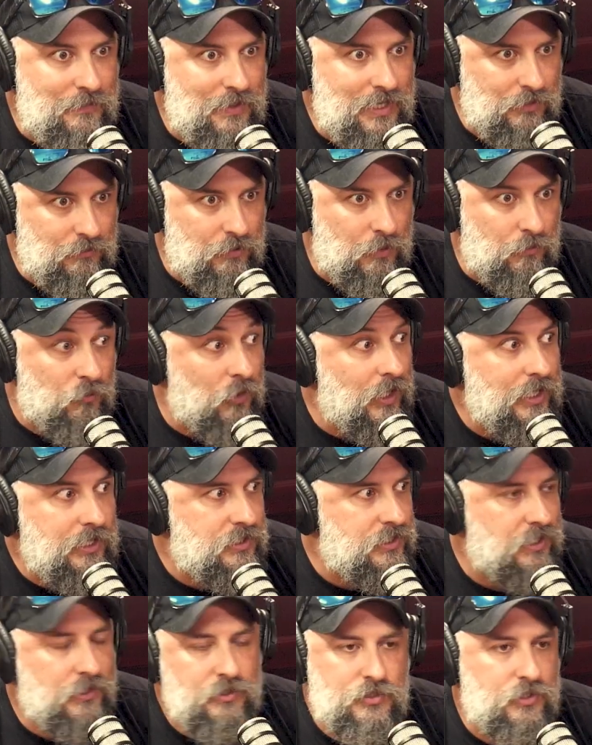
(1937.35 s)
minimum, right?
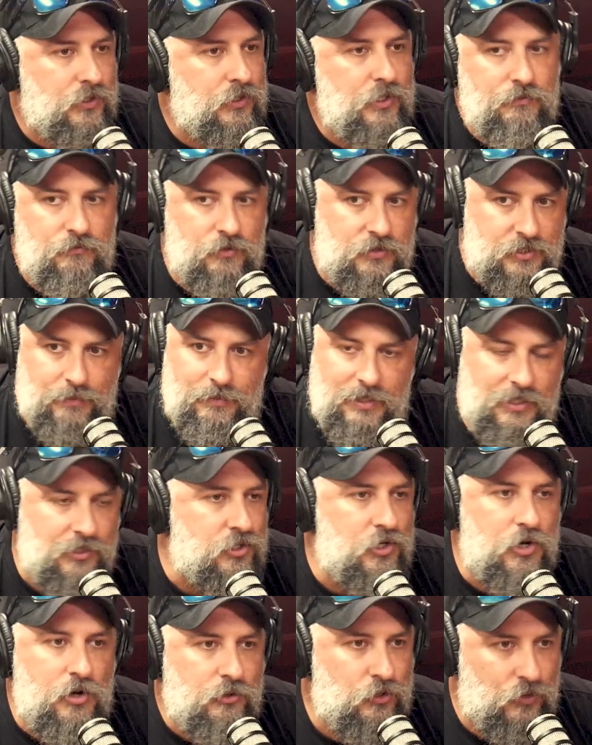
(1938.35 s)
So you have somebody
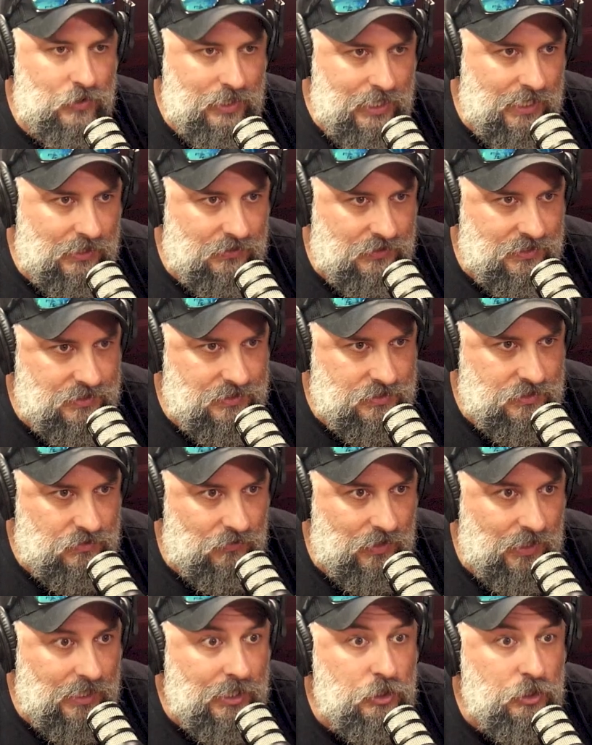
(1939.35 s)
that's no training at this, right?